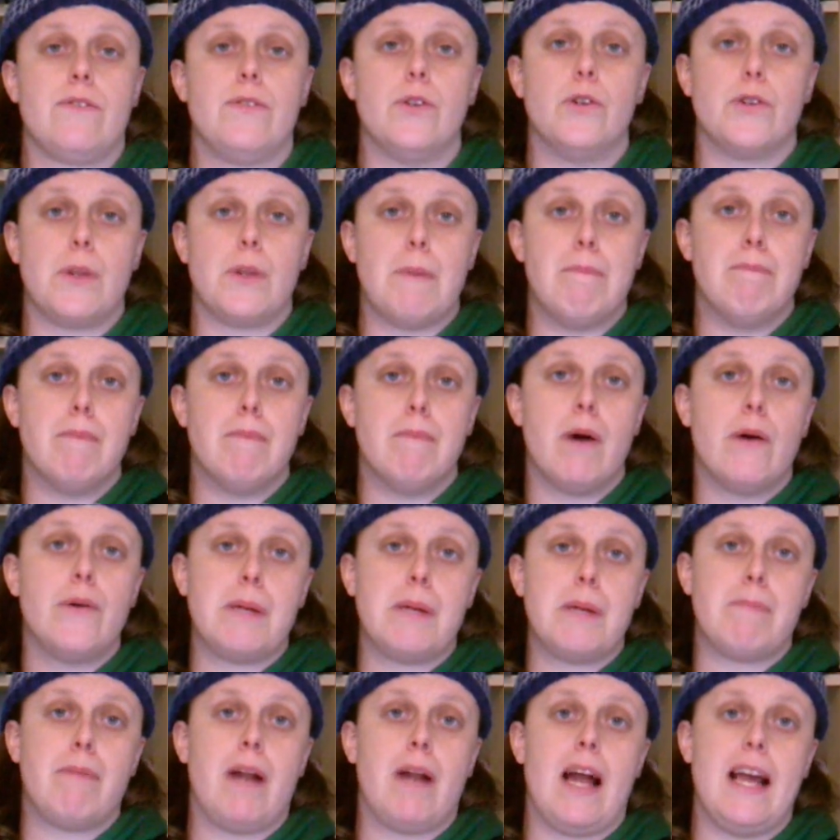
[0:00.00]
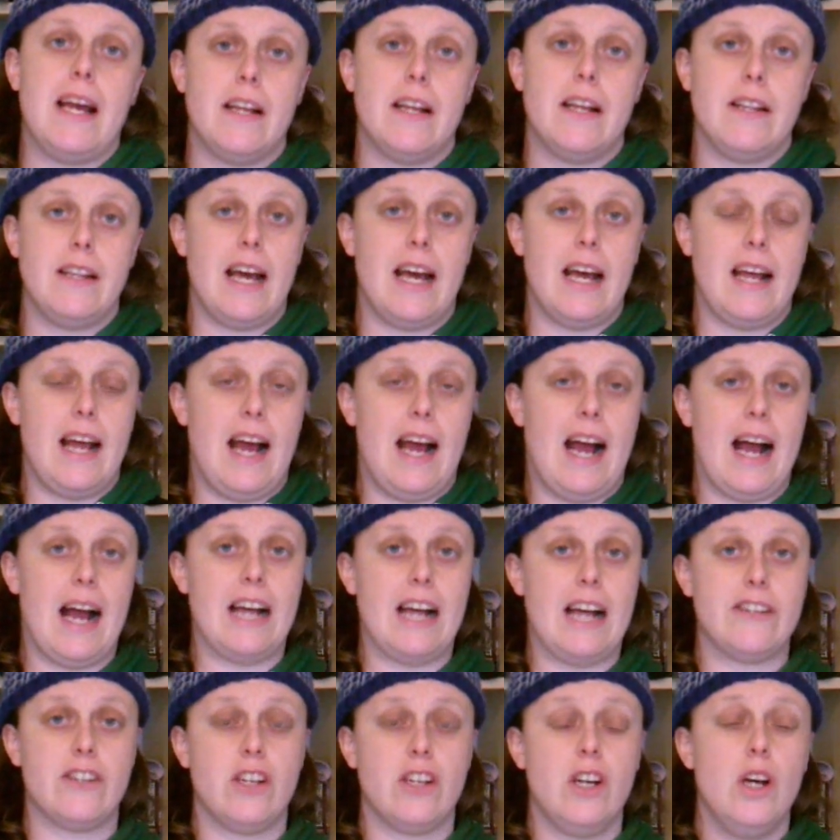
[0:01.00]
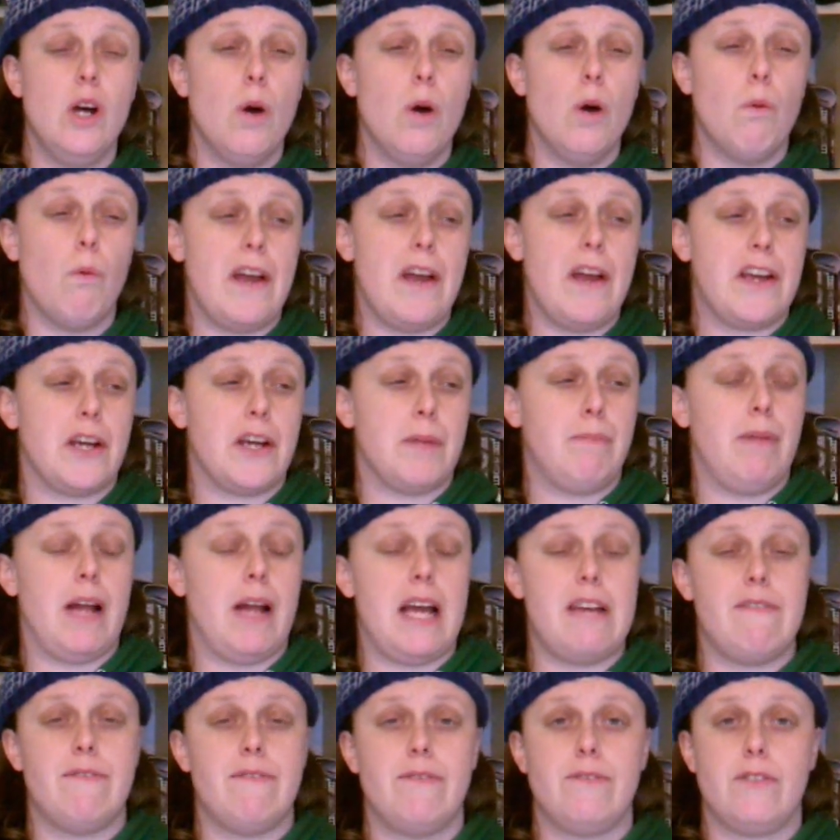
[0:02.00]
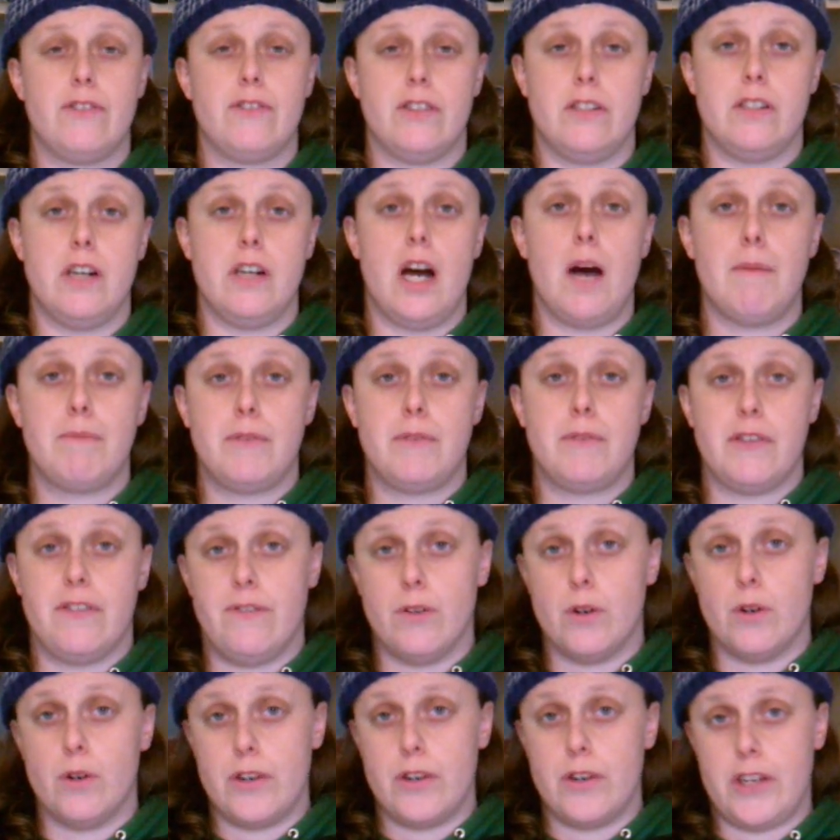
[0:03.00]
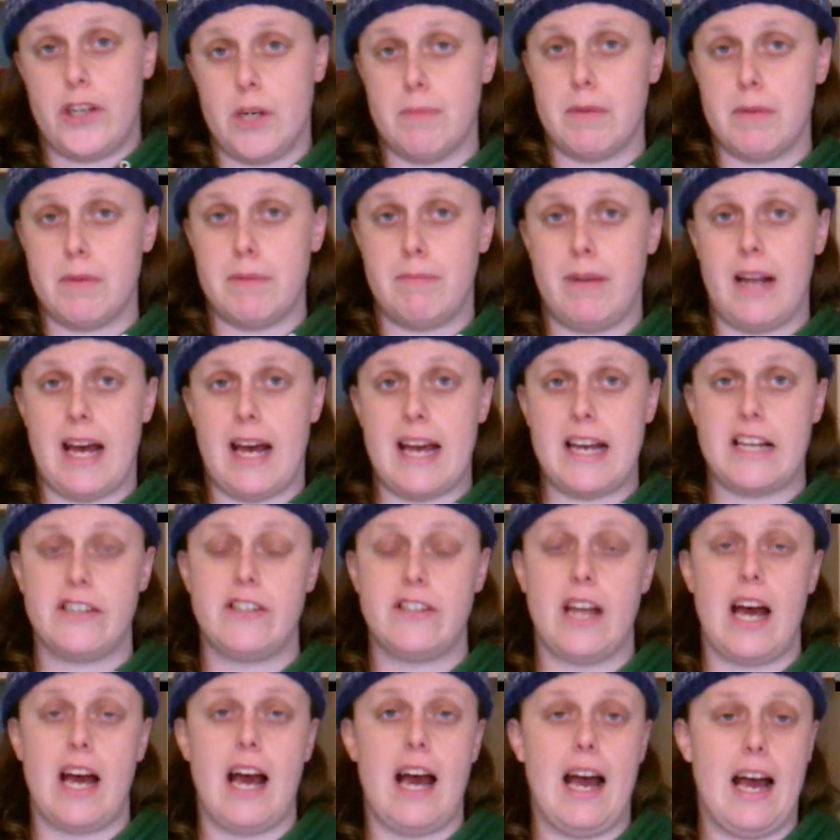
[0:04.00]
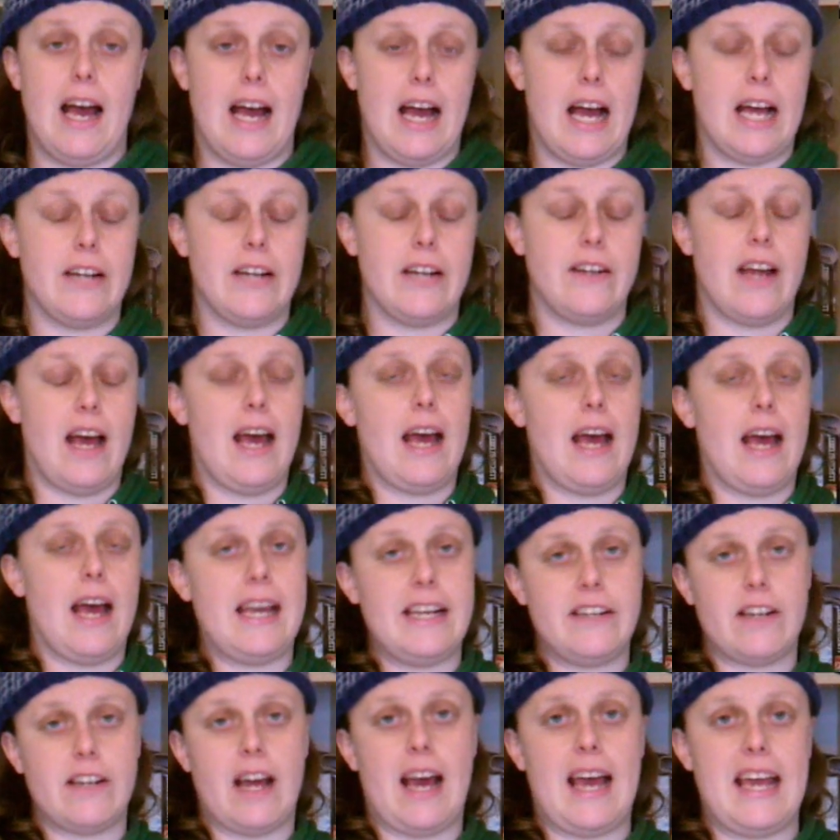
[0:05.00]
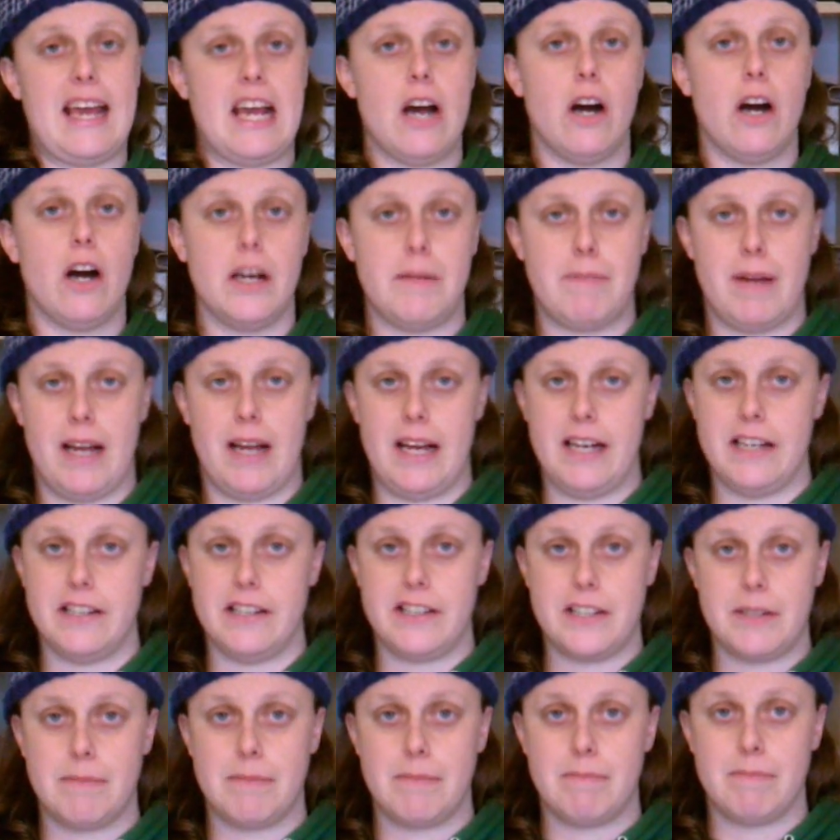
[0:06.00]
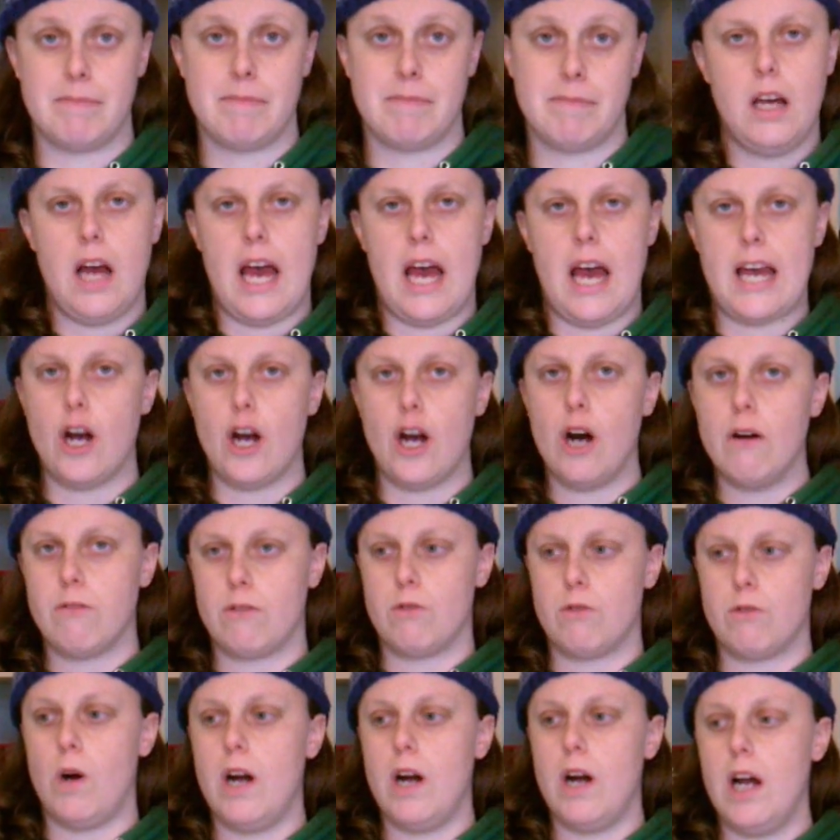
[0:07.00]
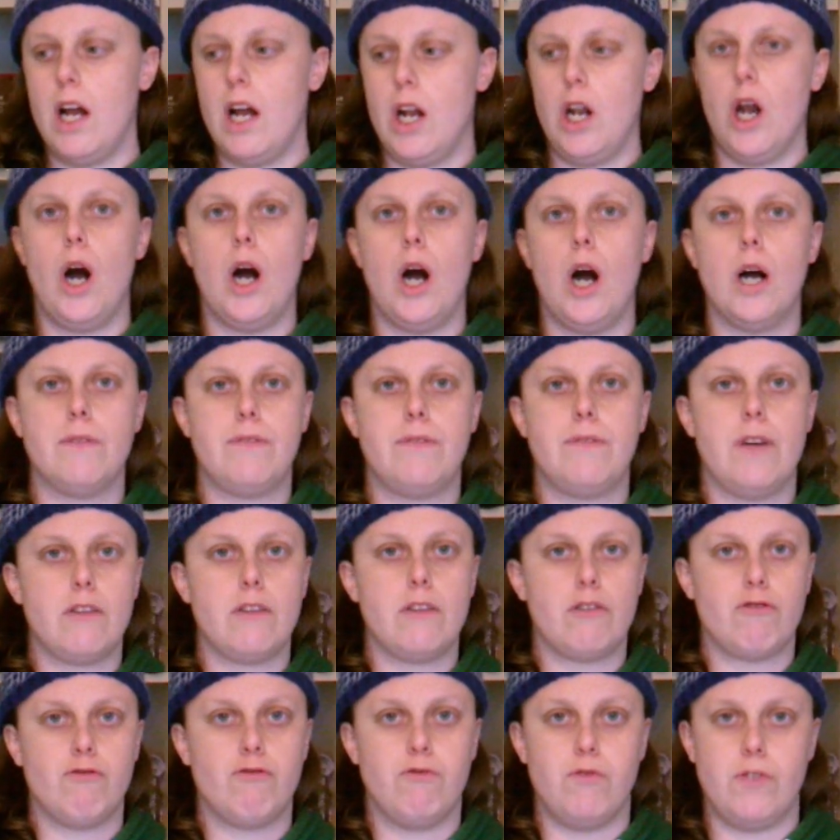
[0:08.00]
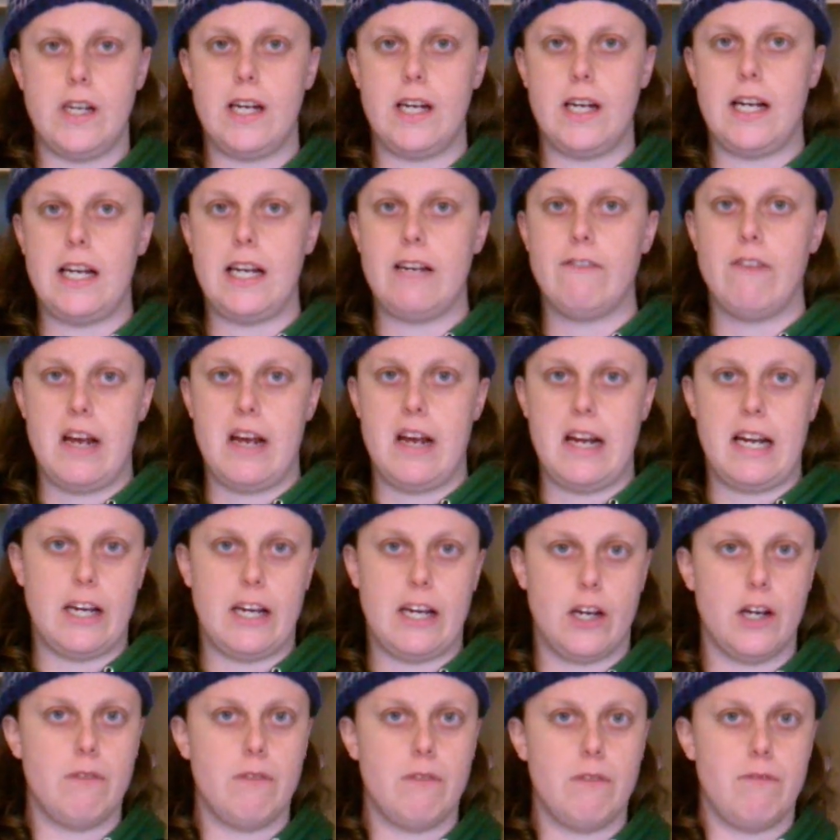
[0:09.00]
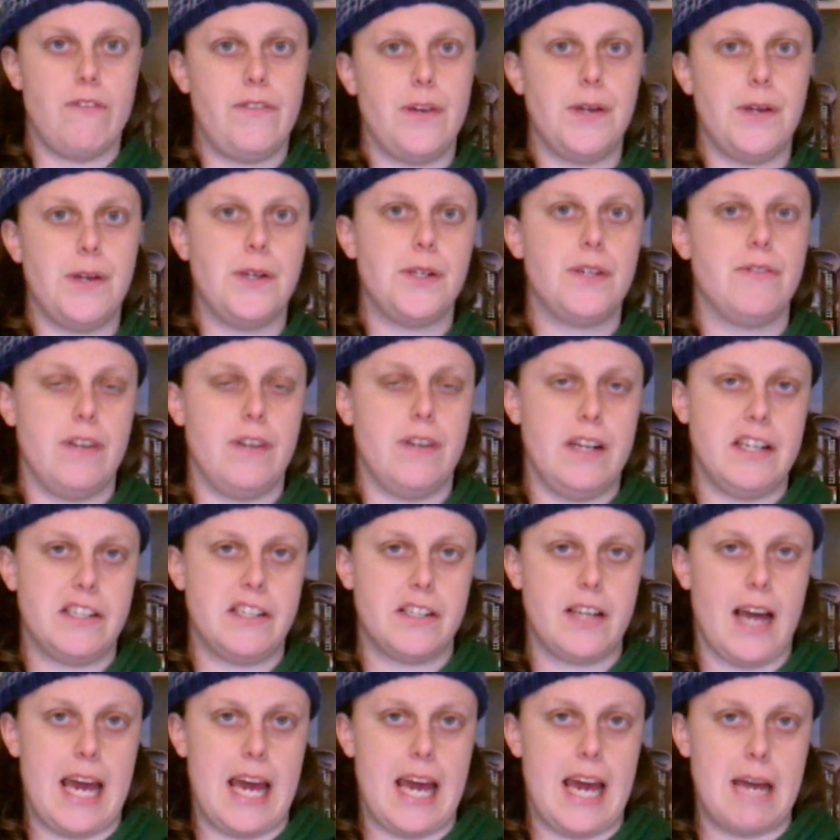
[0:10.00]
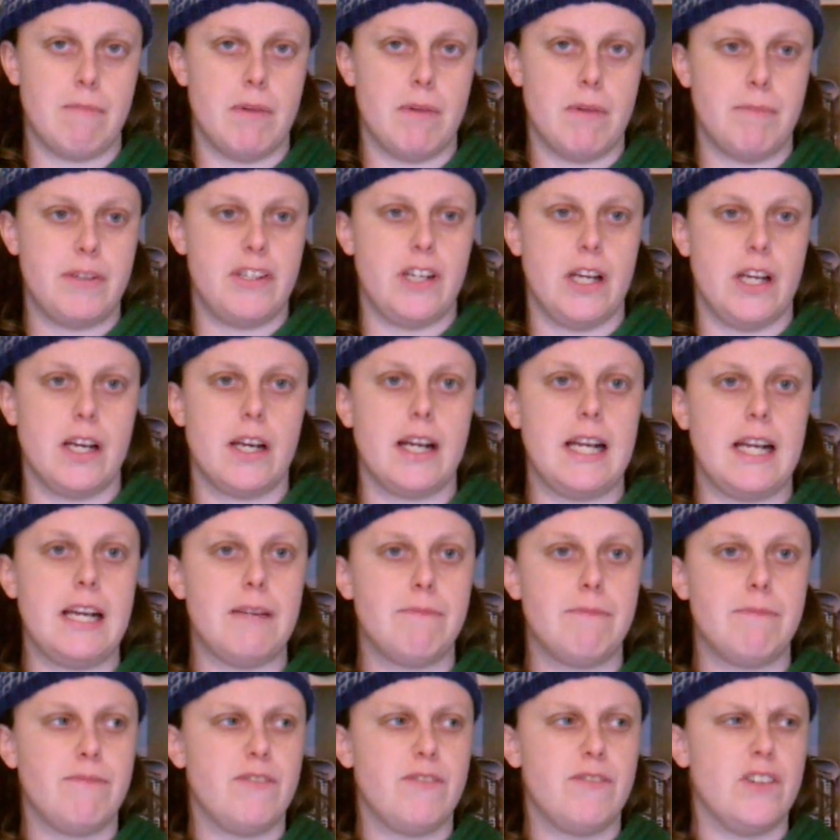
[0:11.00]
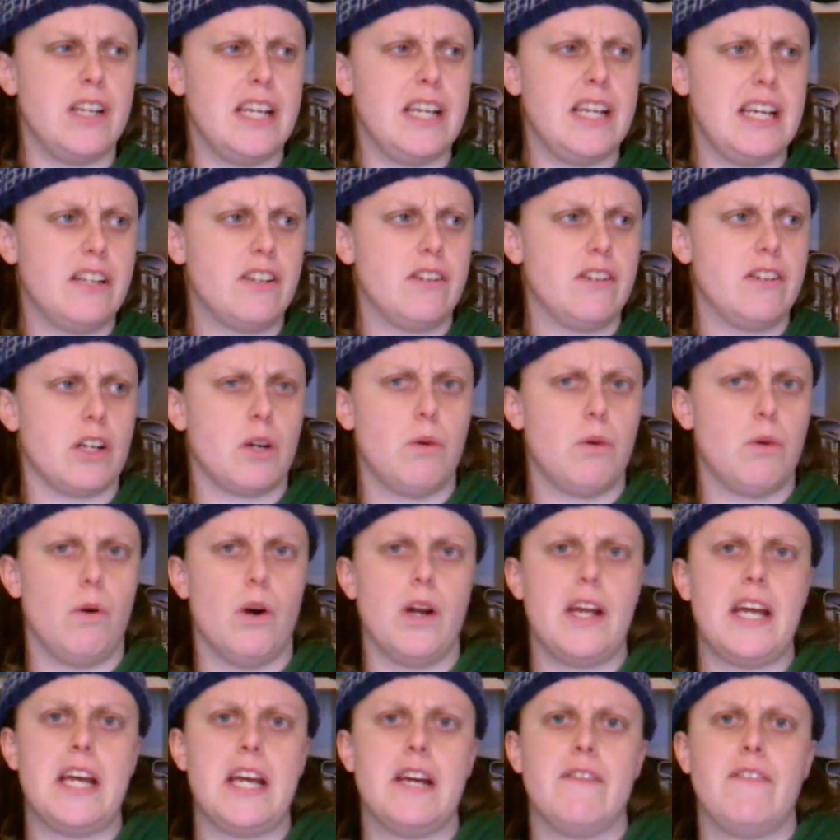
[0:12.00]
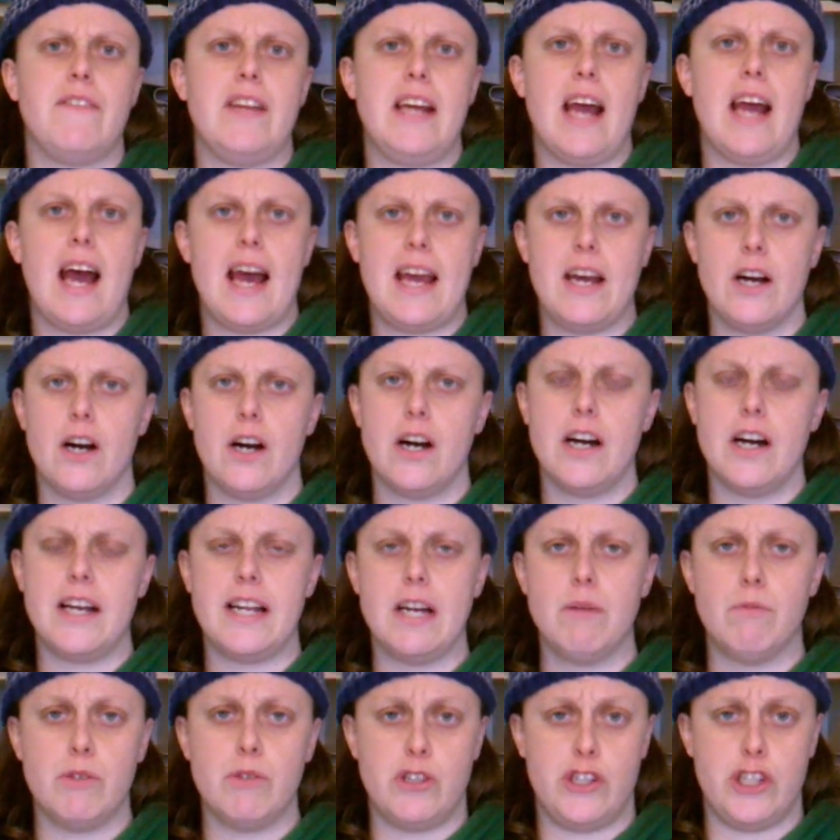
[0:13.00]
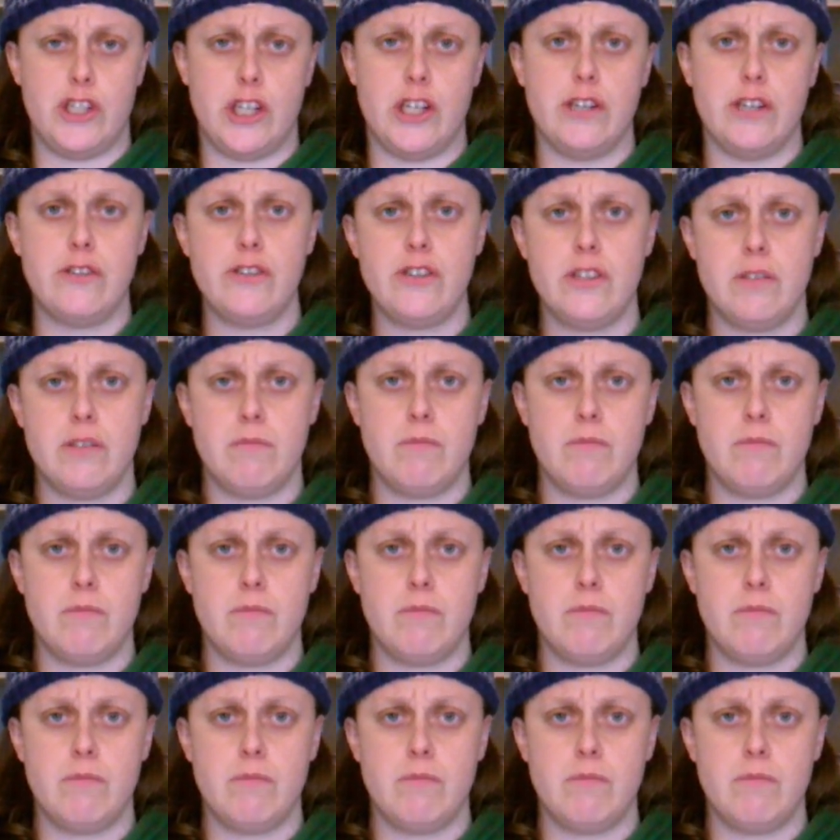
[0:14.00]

for the multiplayer that it had, where you could play to up to 4 human players and 8 AI players. It got quite a lot of really good reviews for this game, particularly for the quality of the AI that was used.